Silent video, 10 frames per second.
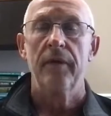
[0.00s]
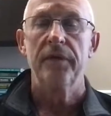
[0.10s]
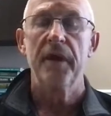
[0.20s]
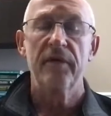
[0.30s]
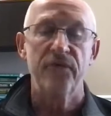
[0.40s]

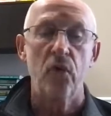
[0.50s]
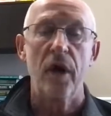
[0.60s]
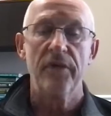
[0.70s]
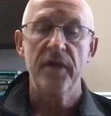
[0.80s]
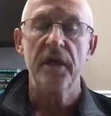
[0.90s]
therefore,
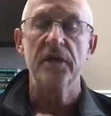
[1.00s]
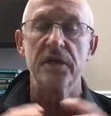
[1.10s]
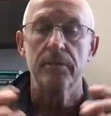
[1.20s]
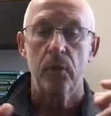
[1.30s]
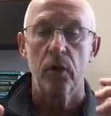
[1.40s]
I think it's
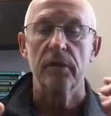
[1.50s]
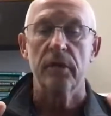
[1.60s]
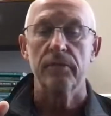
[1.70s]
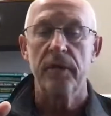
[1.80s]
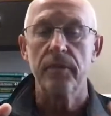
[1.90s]
important
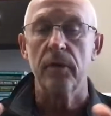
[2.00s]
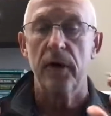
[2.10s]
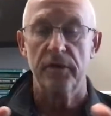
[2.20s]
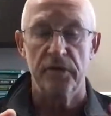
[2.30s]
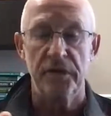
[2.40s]
that people
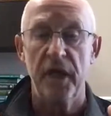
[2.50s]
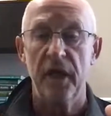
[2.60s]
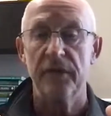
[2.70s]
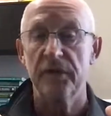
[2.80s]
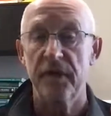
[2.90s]

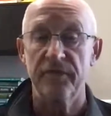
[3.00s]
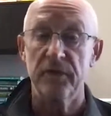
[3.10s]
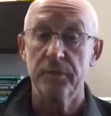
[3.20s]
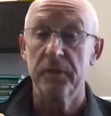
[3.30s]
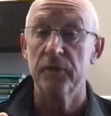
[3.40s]
understand the
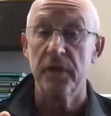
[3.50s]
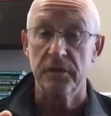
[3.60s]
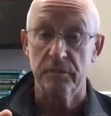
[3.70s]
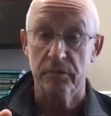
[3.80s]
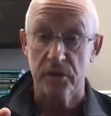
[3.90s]
difference between
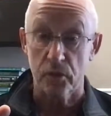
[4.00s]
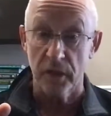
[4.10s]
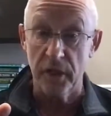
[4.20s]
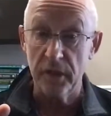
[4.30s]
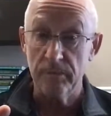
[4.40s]

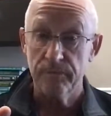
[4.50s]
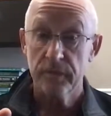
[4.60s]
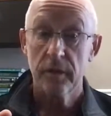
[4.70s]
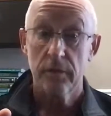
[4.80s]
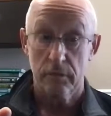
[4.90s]
screening,
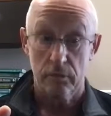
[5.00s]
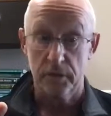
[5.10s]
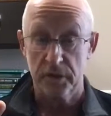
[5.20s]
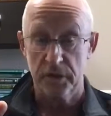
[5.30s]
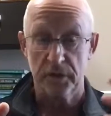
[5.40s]

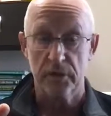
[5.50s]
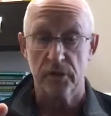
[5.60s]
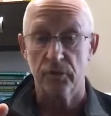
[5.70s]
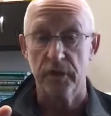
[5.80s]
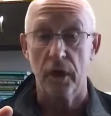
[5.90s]
which is, as
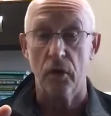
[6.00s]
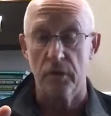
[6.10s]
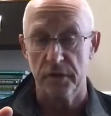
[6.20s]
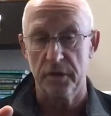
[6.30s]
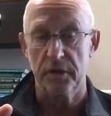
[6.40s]
we know,
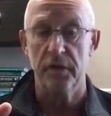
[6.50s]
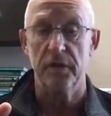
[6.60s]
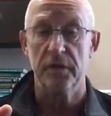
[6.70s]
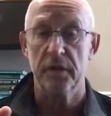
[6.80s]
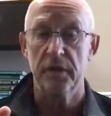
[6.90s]

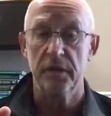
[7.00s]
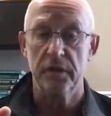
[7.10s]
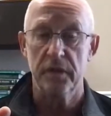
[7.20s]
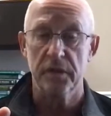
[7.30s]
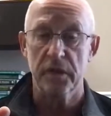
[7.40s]

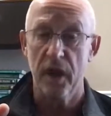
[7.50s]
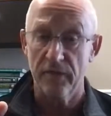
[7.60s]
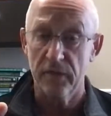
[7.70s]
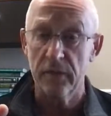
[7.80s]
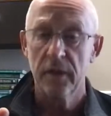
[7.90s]
is
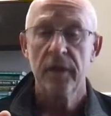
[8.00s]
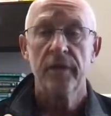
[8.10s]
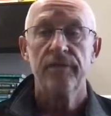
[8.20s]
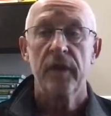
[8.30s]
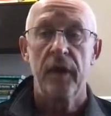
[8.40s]
covered,
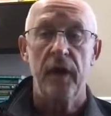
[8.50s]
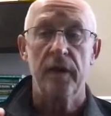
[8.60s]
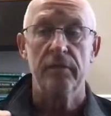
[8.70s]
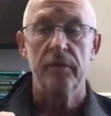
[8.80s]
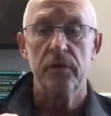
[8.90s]

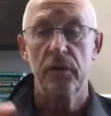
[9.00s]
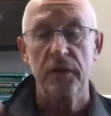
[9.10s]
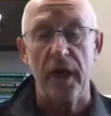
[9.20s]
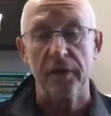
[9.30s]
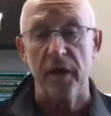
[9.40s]
and doing
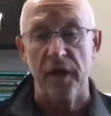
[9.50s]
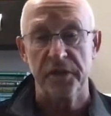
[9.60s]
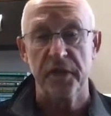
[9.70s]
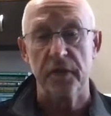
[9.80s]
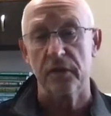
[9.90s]

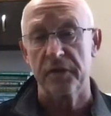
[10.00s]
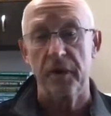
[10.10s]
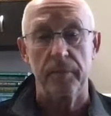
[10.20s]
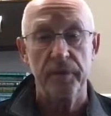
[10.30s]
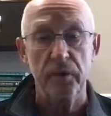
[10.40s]
diagnostic or
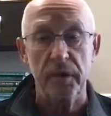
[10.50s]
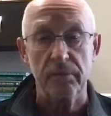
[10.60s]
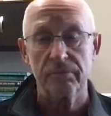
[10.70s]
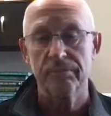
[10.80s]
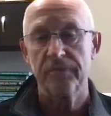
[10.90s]

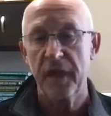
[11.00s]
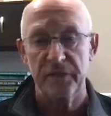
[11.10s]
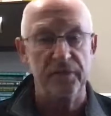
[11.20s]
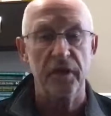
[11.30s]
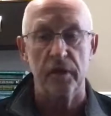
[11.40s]
therapeutic
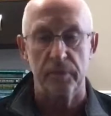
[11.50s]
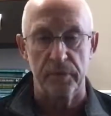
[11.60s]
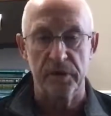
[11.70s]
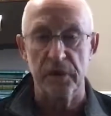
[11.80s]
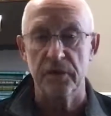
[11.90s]
testing or
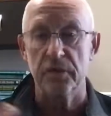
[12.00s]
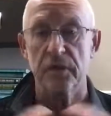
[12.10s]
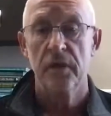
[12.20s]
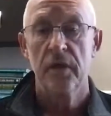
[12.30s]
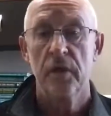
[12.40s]
procedures,
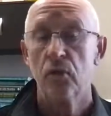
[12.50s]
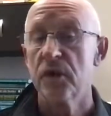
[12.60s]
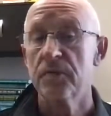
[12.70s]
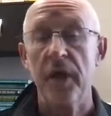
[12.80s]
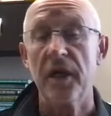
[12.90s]

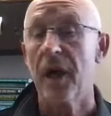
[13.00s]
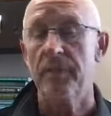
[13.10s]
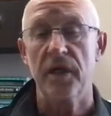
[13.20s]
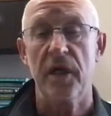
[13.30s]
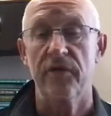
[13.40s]
which may not
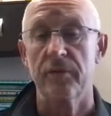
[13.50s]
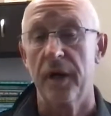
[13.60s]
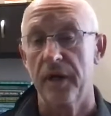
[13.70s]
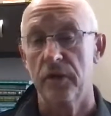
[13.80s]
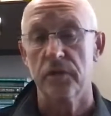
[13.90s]
be covered
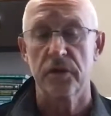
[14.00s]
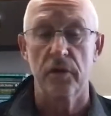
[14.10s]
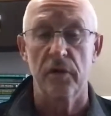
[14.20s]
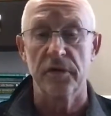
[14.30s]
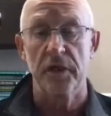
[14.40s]
by your
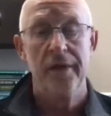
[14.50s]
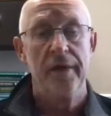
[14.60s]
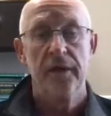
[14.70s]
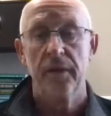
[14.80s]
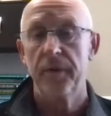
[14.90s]
insurance,
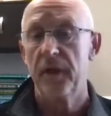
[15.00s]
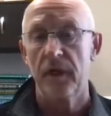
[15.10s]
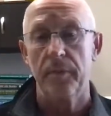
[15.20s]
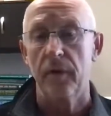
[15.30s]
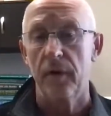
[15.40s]
depending
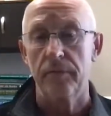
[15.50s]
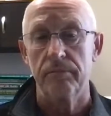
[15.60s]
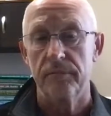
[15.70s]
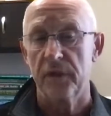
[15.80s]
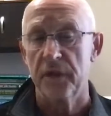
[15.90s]
upon
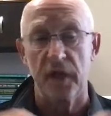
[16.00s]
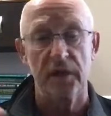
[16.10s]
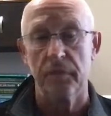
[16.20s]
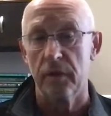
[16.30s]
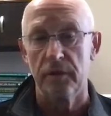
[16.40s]

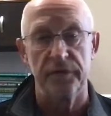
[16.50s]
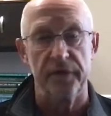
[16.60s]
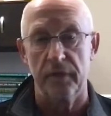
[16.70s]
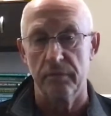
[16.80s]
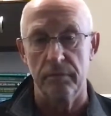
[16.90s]
deductibles
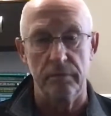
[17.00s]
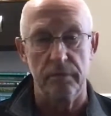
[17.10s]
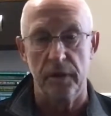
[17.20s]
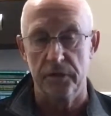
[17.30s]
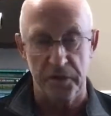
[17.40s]
and
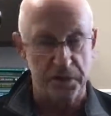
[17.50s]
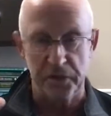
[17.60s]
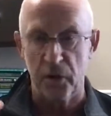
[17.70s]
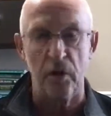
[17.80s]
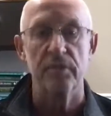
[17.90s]
just the
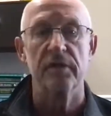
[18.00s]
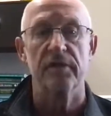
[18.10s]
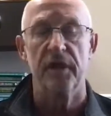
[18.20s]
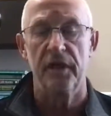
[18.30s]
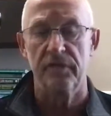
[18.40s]
terms of
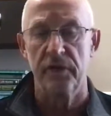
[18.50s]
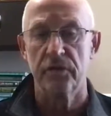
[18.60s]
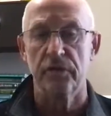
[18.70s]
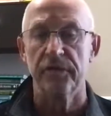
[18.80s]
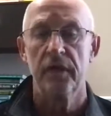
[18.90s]
an
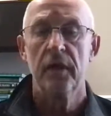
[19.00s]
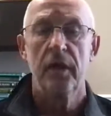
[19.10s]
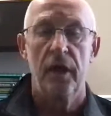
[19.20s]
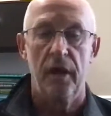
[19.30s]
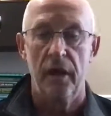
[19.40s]
individual's
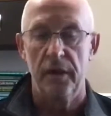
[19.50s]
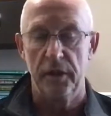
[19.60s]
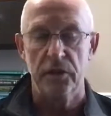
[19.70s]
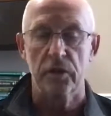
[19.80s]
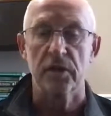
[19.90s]

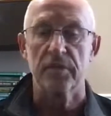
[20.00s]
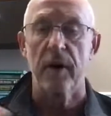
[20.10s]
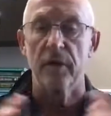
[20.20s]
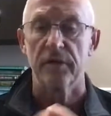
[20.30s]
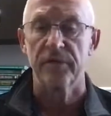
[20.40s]
insurance
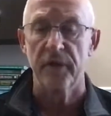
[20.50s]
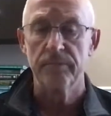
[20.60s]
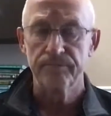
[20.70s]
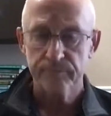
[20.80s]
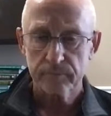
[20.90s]
policy.
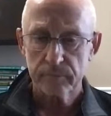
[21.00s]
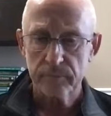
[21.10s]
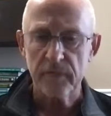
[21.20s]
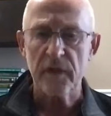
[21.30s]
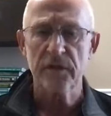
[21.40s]

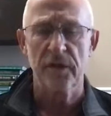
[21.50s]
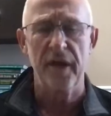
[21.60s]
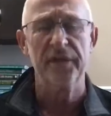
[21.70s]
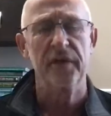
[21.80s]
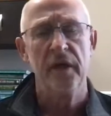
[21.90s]
So
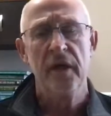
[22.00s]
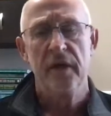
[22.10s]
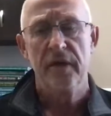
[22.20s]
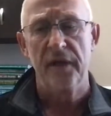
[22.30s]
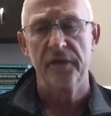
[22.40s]
that's
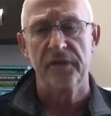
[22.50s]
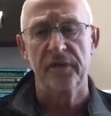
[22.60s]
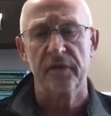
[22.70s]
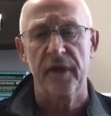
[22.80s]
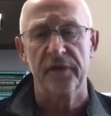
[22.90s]

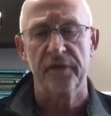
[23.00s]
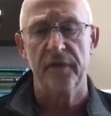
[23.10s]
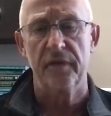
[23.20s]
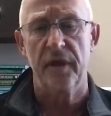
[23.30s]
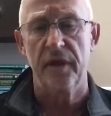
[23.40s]

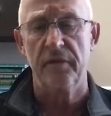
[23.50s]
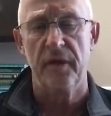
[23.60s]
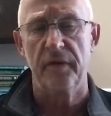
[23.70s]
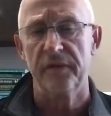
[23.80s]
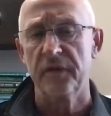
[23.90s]

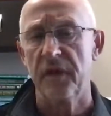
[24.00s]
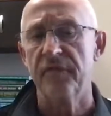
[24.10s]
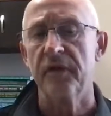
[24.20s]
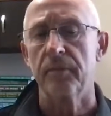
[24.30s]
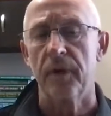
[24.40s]
a
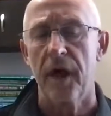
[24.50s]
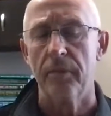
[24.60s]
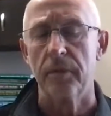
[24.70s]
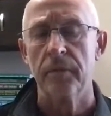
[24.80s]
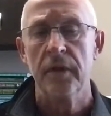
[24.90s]
significant
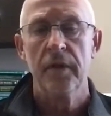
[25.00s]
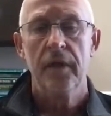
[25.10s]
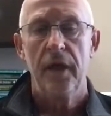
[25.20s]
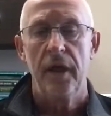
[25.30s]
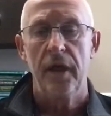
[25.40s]
problem.
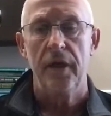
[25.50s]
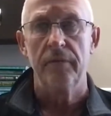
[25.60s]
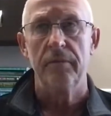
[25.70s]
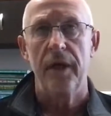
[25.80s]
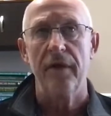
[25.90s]

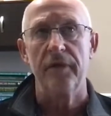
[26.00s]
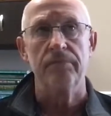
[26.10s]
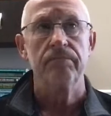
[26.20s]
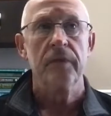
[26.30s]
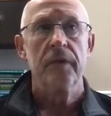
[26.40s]
And
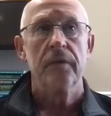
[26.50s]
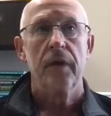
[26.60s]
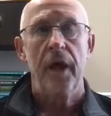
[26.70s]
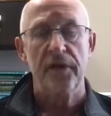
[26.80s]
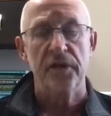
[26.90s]
having
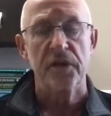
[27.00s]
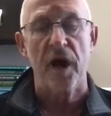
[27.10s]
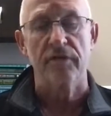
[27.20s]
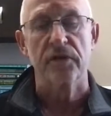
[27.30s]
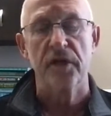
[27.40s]
had this
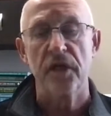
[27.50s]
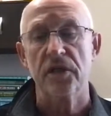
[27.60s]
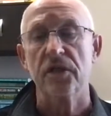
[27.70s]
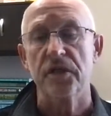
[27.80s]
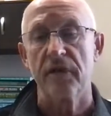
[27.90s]

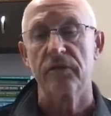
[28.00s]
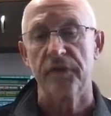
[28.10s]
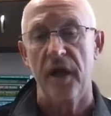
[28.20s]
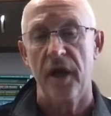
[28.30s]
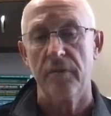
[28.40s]
conversation several
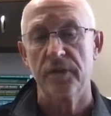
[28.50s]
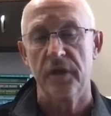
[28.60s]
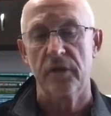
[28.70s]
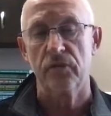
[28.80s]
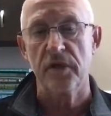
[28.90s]
times
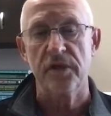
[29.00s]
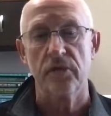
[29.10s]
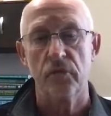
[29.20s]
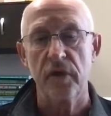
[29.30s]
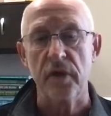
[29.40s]
in
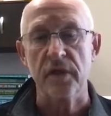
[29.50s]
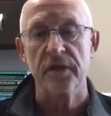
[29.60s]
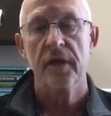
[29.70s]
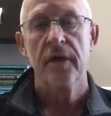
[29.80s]
recent weeks,